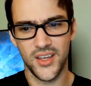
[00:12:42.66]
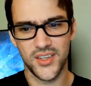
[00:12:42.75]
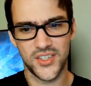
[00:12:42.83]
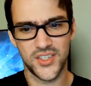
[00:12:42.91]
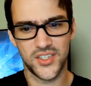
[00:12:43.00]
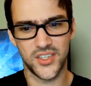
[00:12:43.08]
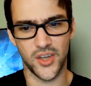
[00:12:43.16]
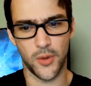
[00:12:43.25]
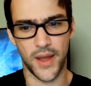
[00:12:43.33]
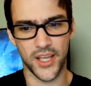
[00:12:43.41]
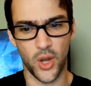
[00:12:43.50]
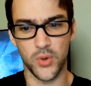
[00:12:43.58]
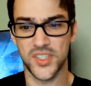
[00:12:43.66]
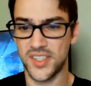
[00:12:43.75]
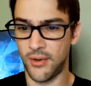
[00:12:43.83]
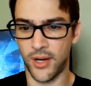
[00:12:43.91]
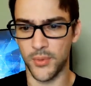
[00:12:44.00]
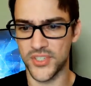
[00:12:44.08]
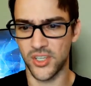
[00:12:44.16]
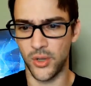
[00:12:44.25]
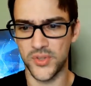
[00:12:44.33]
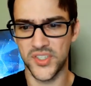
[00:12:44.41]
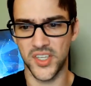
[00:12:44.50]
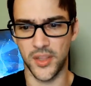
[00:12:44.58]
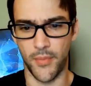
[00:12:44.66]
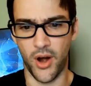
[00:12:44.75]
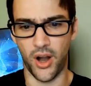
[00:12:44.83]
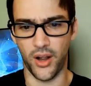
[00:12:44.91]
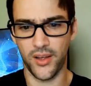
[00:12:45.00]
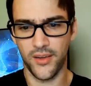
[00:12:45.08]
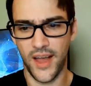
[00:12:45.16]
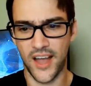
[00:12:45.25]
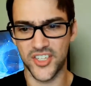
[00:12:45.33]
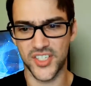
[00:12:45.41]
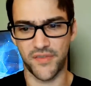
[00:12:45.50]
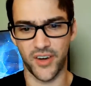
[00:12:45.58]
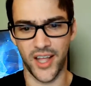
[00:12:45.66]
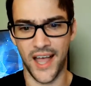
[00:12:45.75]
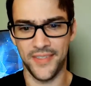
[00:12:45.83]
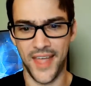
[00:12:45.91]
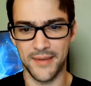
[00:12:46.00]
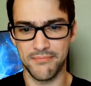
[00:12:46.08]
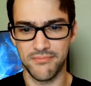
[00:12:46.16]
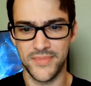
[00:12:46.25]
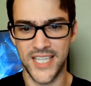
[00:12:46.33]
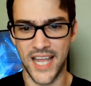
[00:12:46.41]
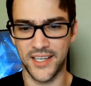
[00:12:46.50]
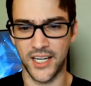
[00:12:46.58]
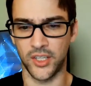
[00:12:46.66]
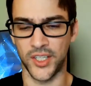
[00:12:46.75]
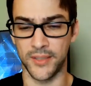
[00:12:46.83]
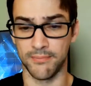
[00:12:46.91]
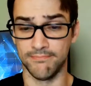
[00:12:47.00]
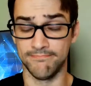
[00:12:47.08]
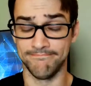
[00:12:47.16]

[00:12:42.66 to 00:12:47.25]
So my ghost theory was close to the mark. I just forgot that, technically,